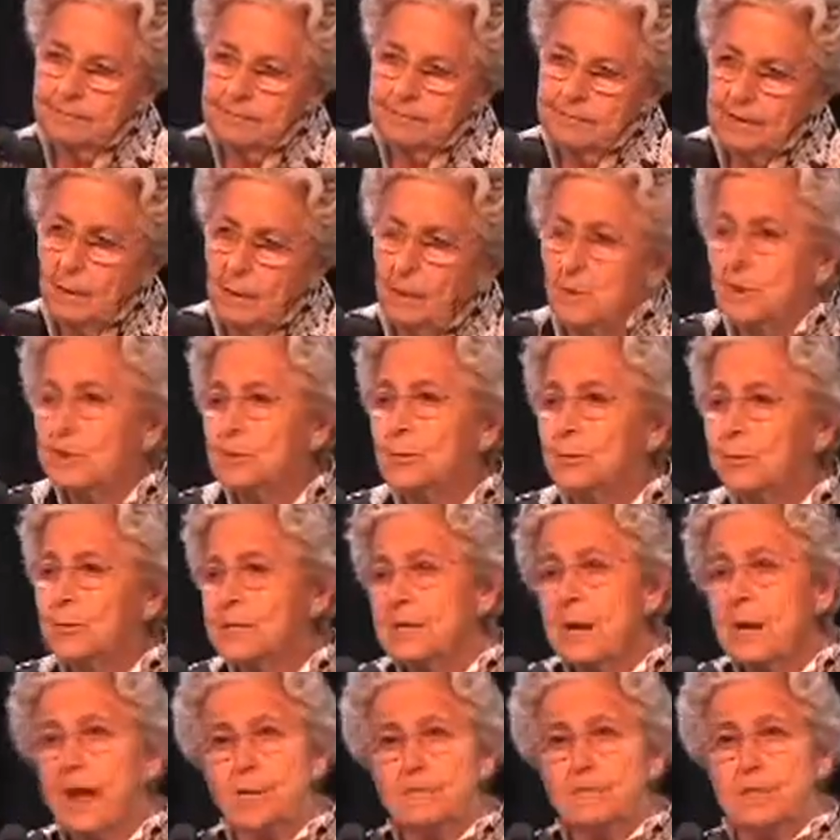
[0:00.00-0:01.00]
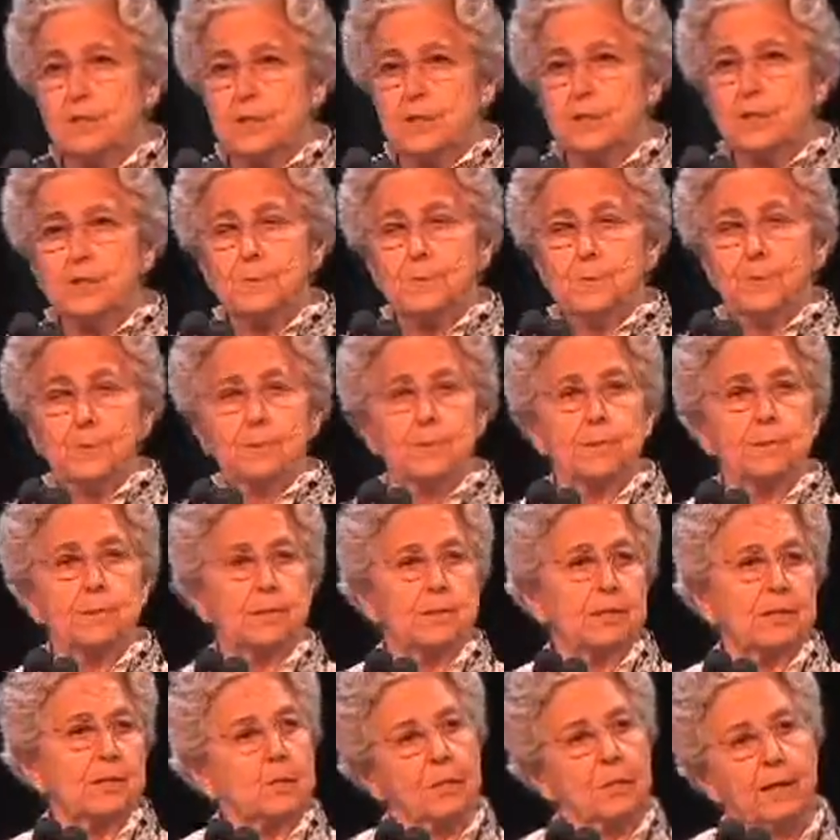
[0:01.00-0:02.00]
which resolves disputes
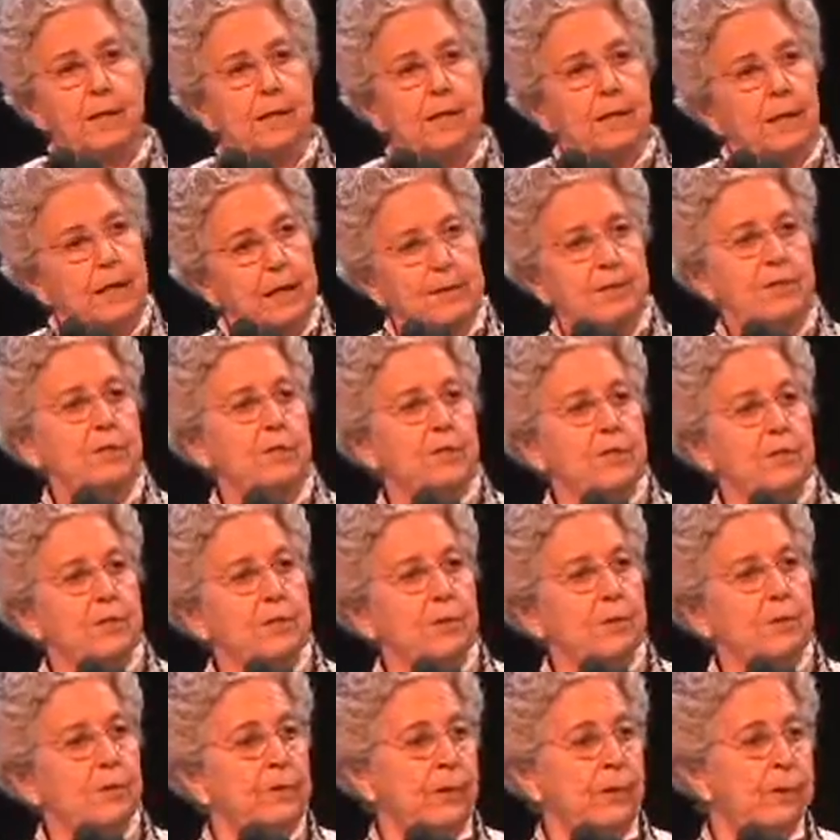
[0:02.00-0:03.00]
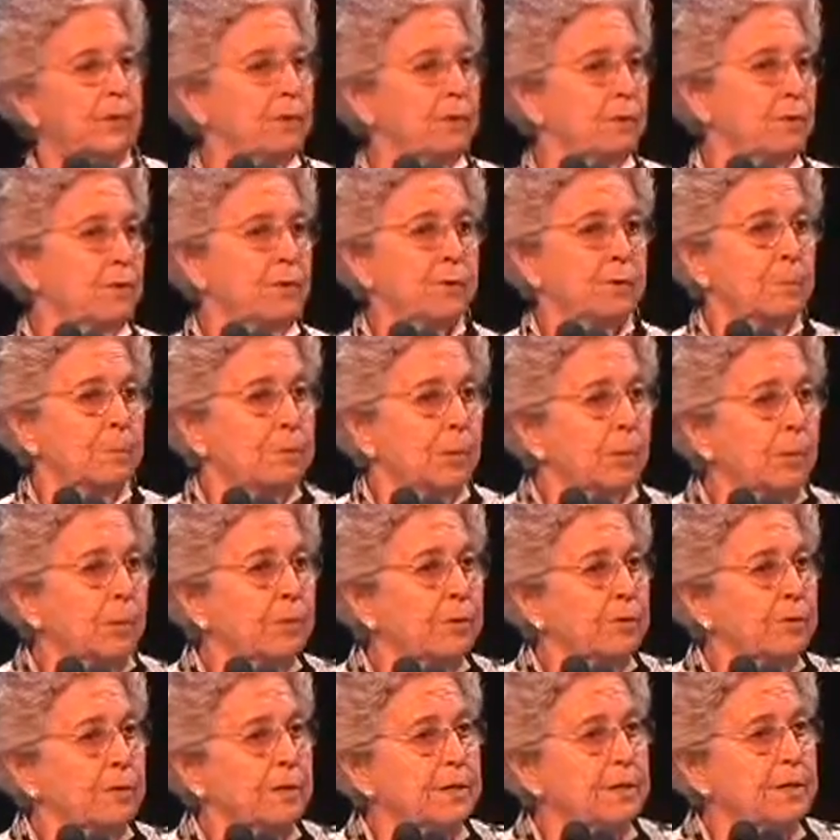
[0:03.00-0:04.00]
between countries, so that if there's a border
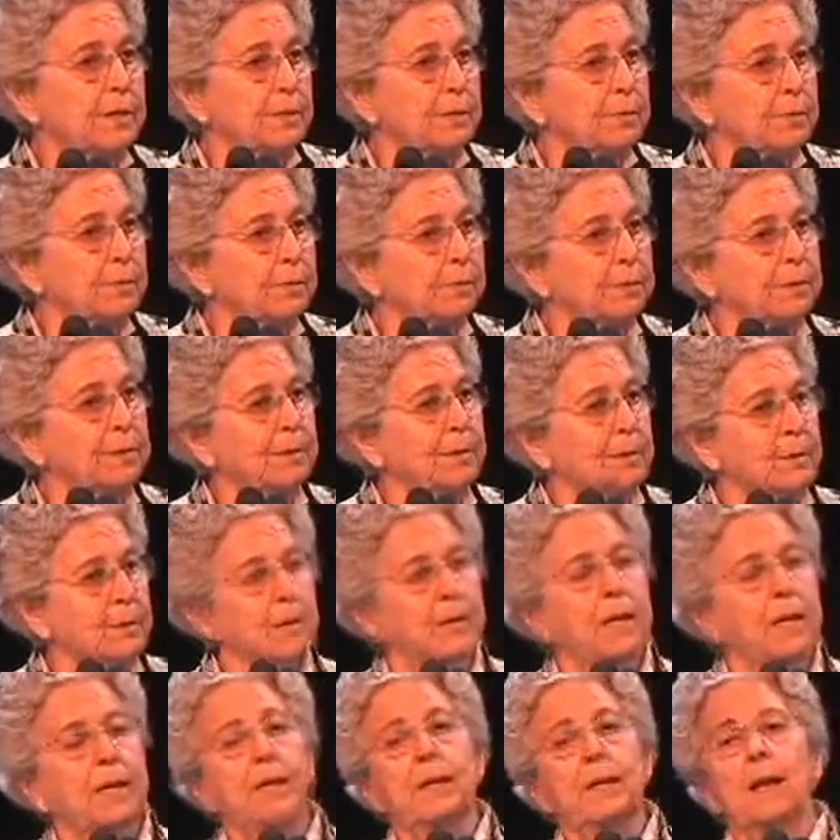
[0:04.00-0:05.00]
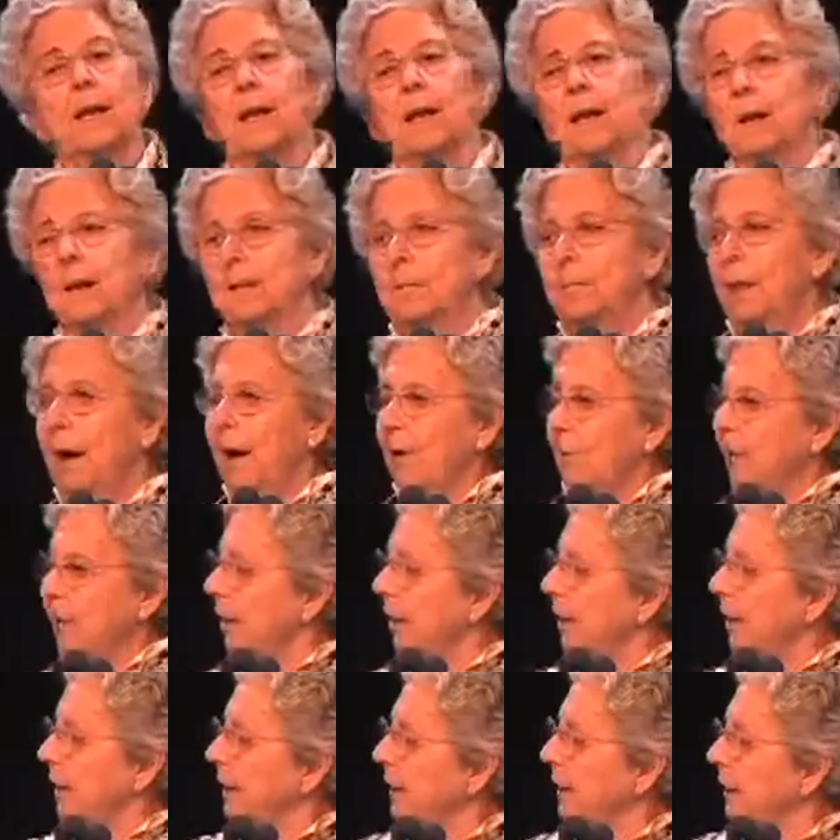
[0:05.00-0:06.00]
dispute between
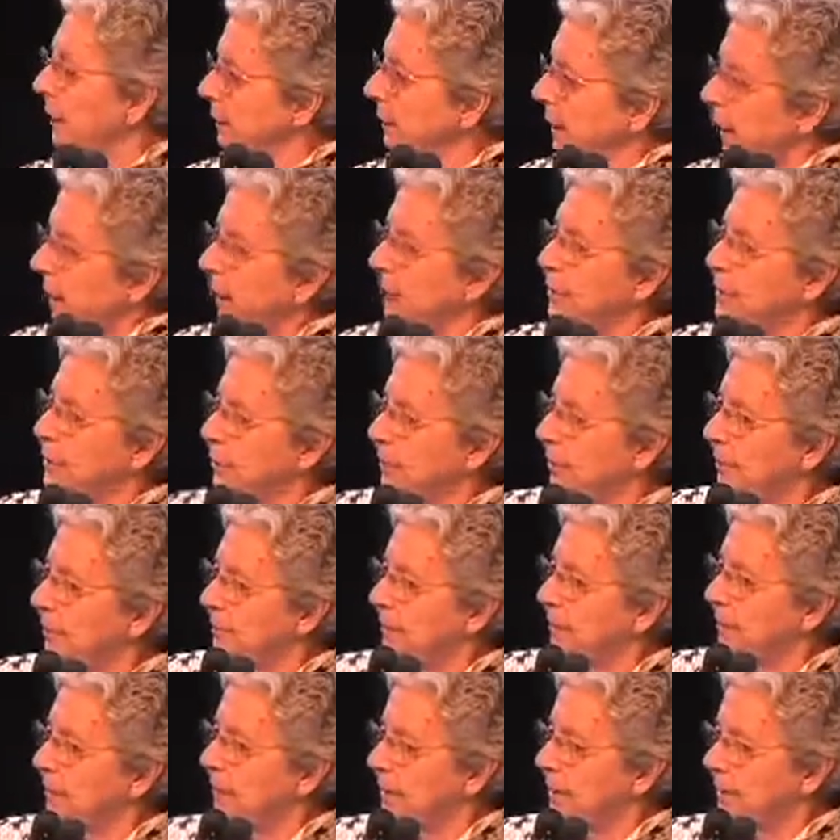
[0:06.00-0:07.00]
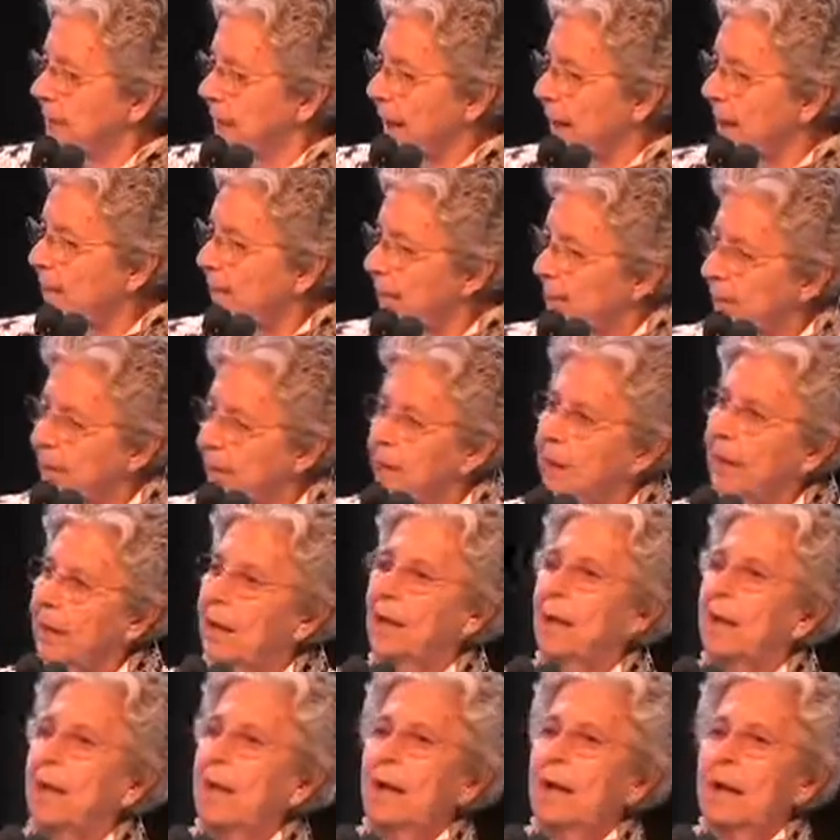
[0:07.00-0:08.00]
Bahrain and Qatar, for example,
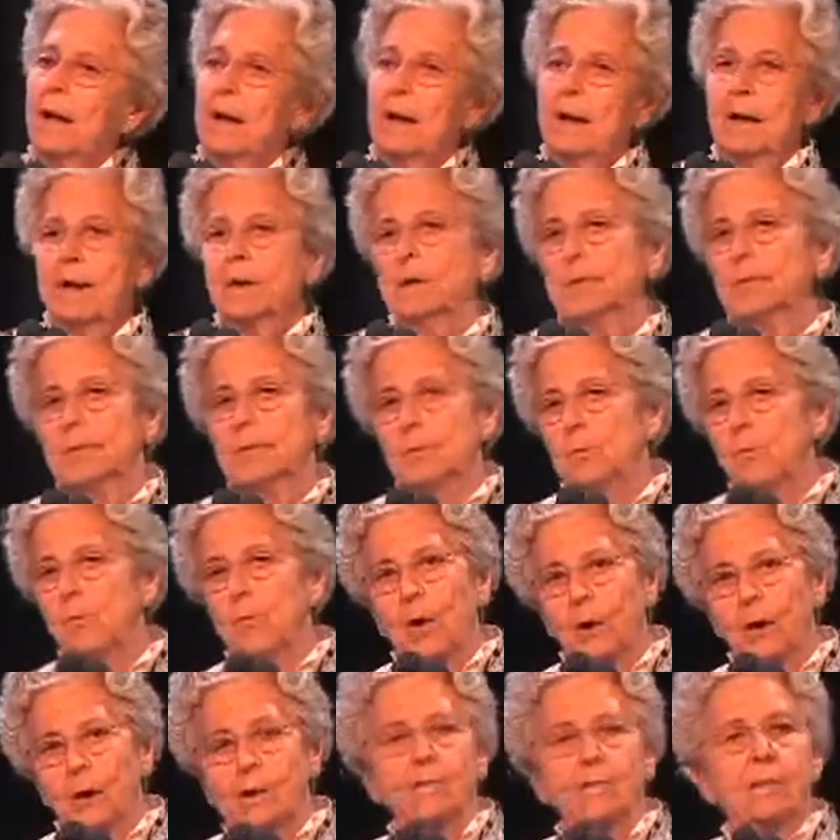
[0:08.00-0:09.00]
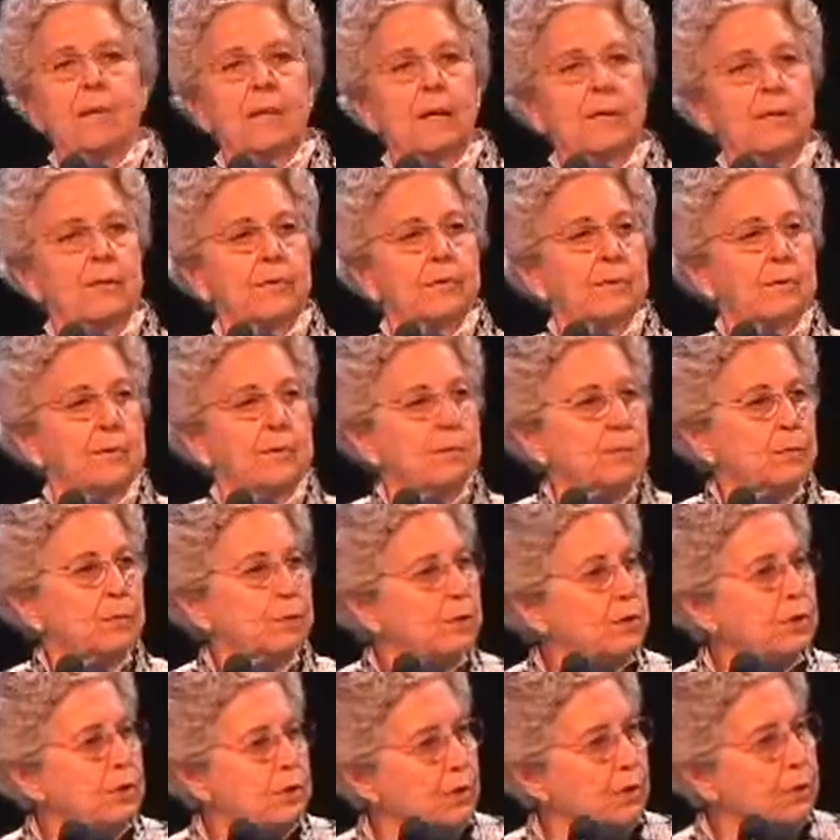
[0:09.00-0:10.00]
uh, one of the countries will
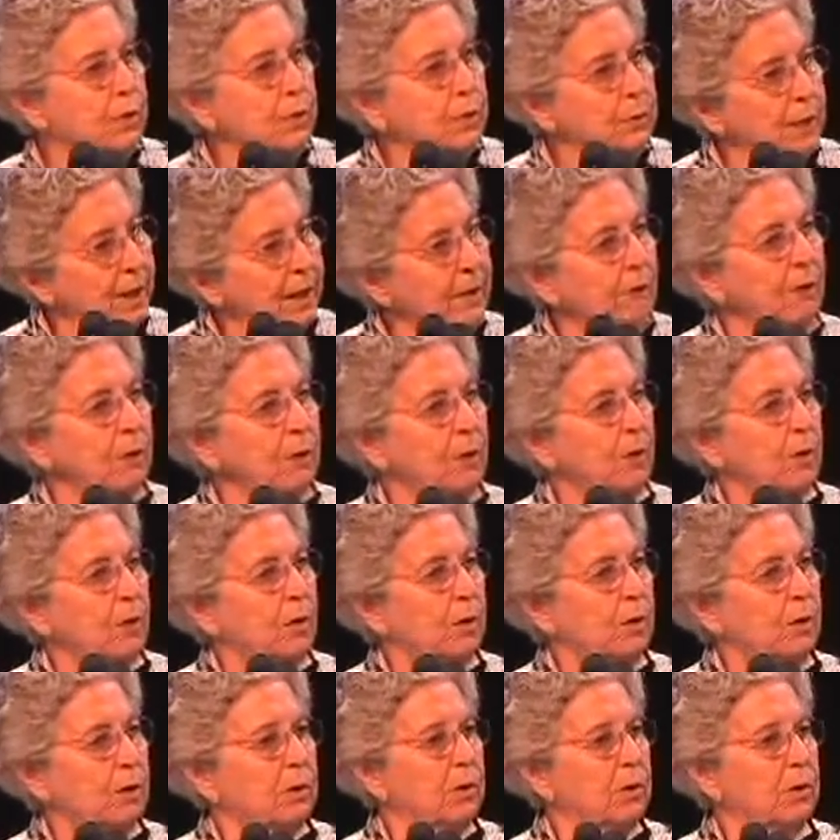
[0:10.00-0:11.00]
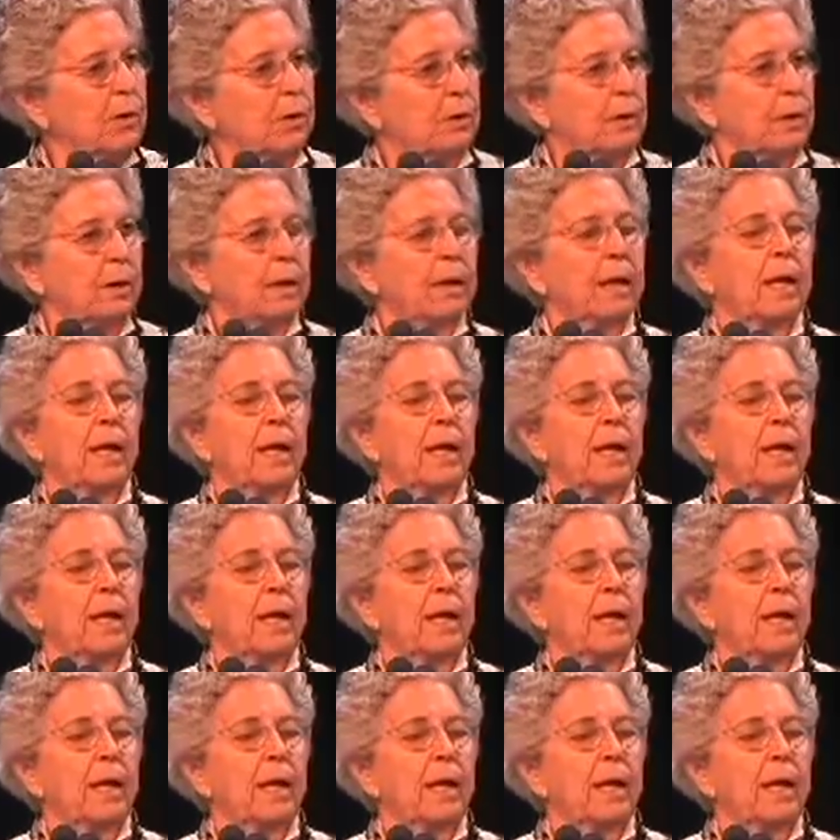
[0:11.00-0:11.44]
sue in the world court,